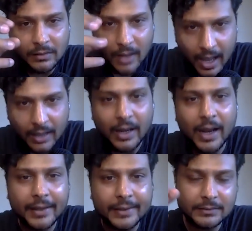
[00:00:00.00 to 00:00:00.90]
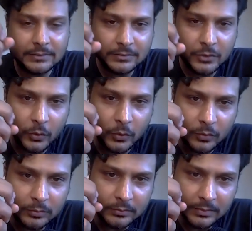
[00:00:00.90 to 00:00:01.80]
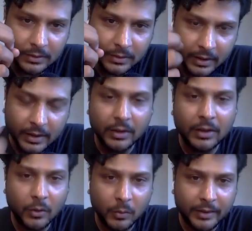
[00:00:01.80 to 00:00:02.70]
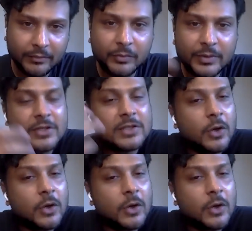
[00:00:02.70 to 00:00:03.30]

dark and, you know, real or whatever. We've